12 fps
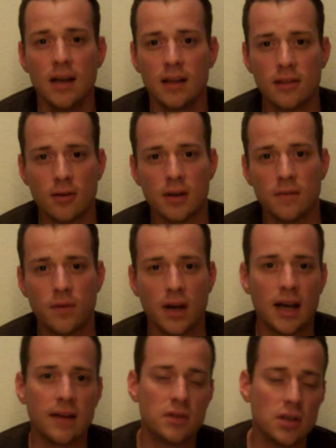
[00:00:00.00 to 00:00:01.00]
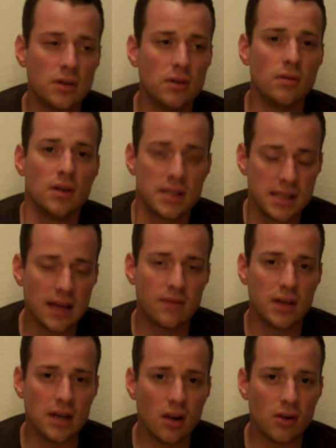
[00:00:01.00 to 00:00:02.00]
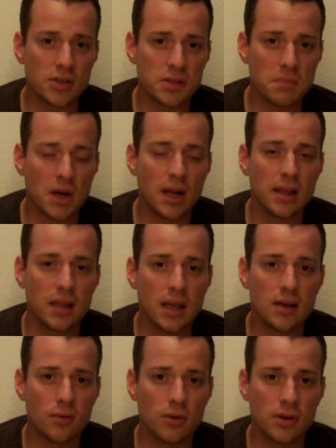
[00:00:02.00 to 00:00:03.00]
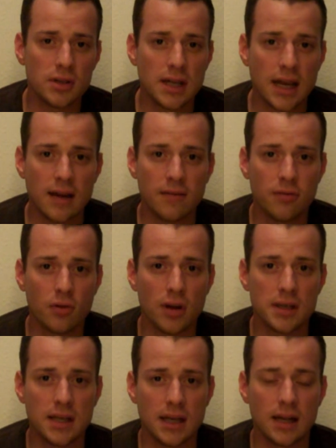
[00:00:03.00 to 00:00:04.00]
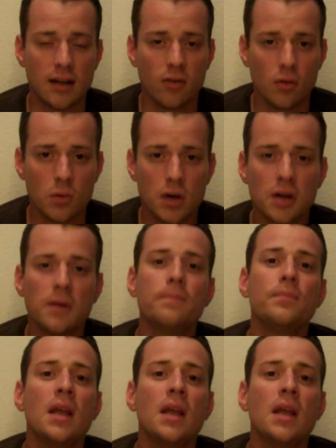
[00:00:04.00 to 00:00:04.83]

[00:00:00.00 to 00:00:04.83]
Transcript: $35 to $70 a month in order to have fluoride taken out of our water.